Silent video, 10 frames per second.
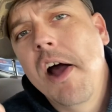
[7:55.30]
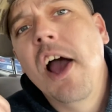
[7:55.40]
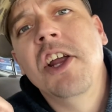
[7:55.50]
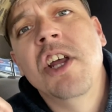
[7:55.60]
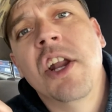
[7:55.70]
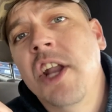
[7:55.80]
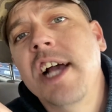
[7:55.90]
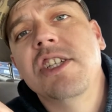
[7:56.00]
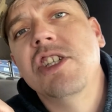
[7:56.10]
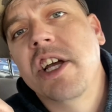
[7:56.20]
Ain't nothing
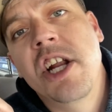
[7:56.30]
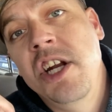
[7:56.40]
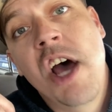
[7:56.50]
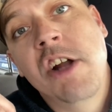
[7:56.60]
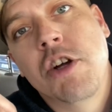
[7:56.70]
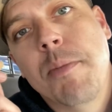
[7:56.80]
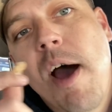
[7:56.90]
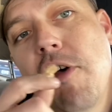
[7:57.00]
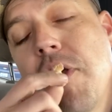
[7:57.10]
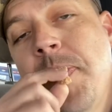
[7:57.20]
like sticking a nut in your mouth.